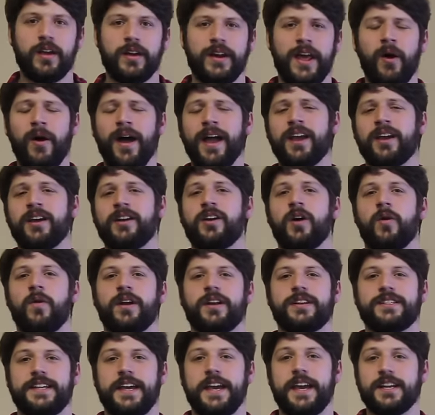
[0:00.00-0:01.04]
Now I could go
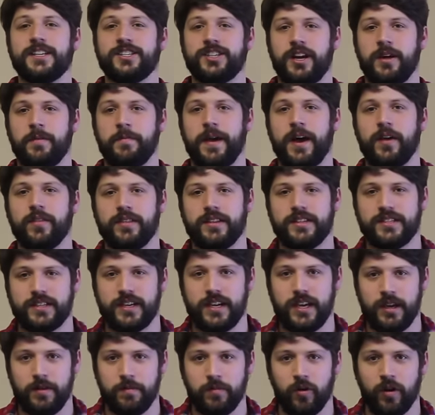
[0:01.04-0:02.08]
on a tangent about this
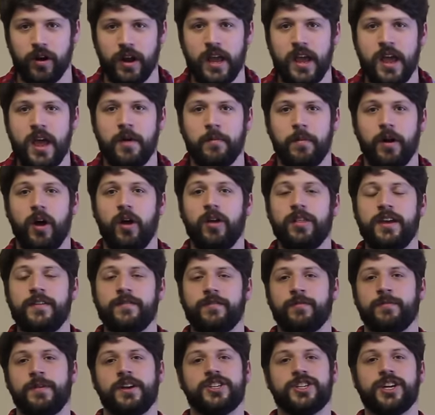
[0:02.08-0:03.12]
keyboard, but all the
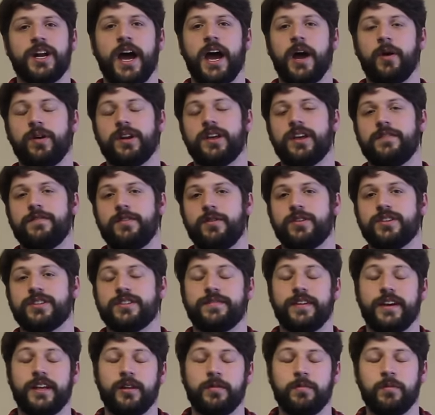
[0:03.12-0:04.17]
information I would give you is
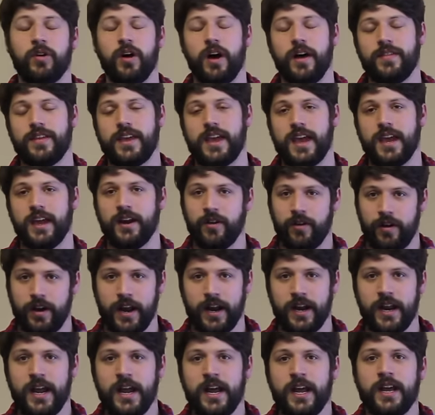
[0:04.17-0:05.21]
available on the
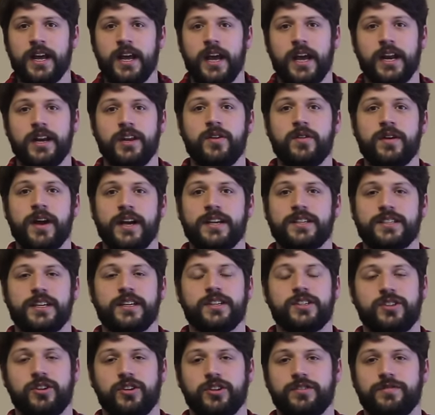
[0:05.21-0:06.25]
internet, and you guys
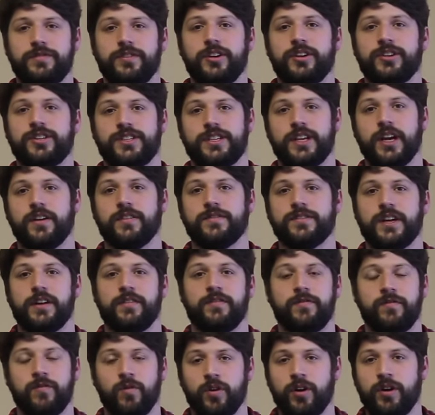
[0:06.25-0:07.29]
can search for yourselves
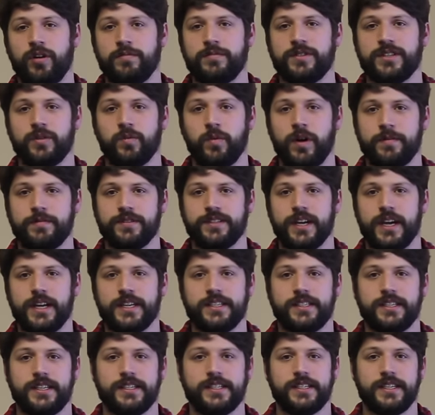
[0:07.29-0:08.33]
on forums and
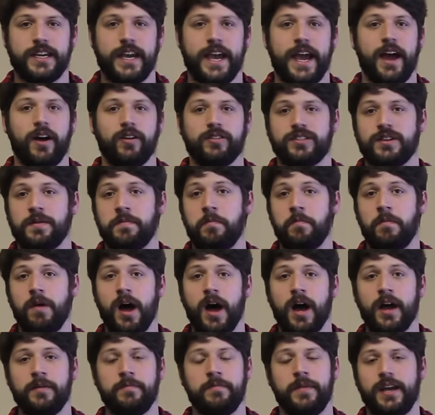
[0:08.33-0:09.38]
websites to see how to
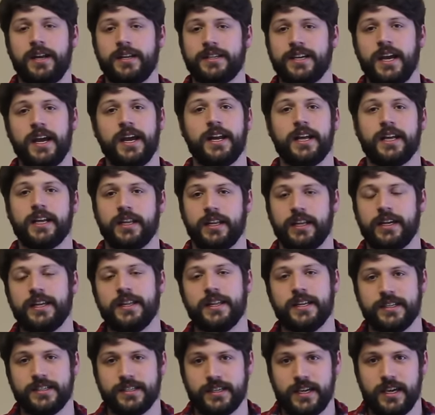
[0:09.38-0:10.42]
mod, maintain, and
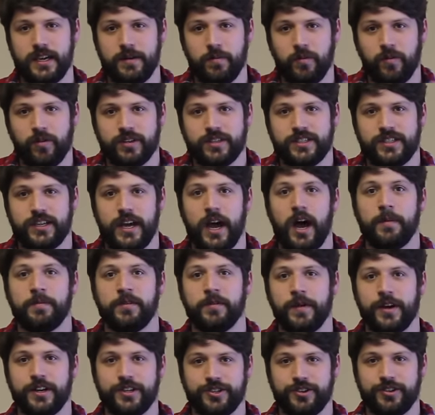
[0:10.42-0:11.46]
clean these keyboards to
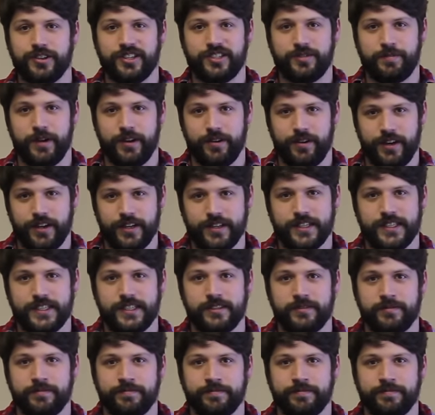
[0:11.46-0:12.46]
optimize your experience.